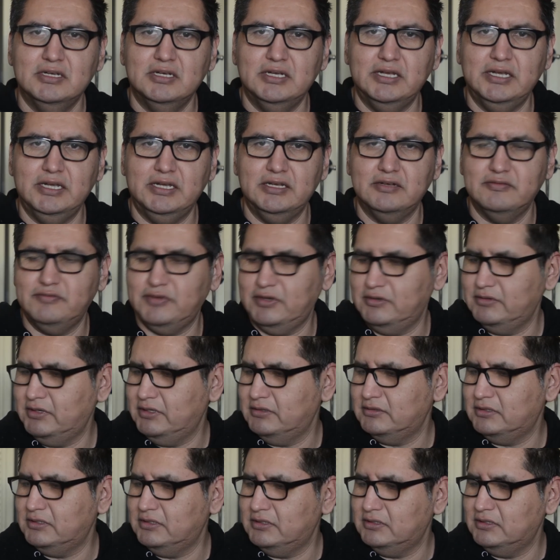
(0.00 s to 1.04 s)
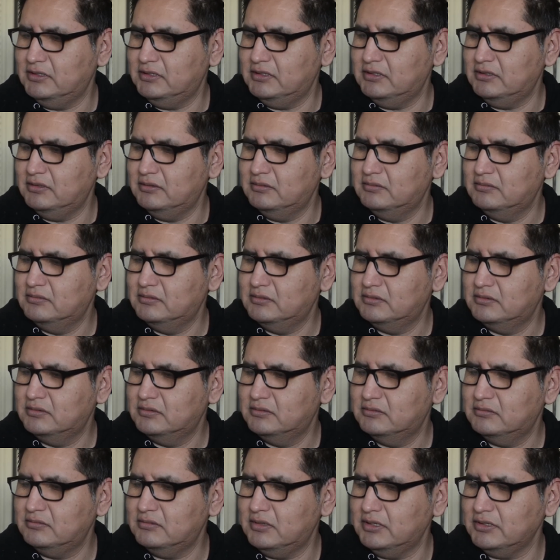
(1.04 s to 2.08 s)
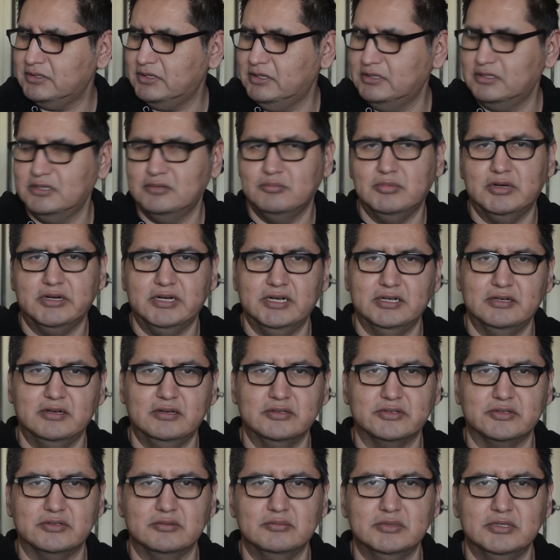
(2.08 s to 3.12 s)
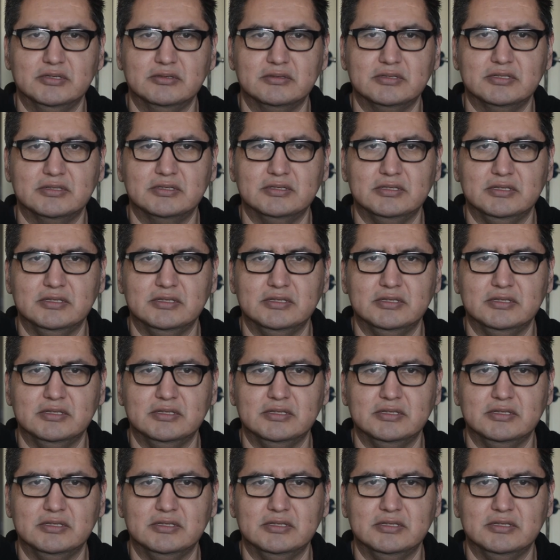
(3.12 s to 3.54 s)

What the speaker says: And found out that Roxanne Dunbar had also wrote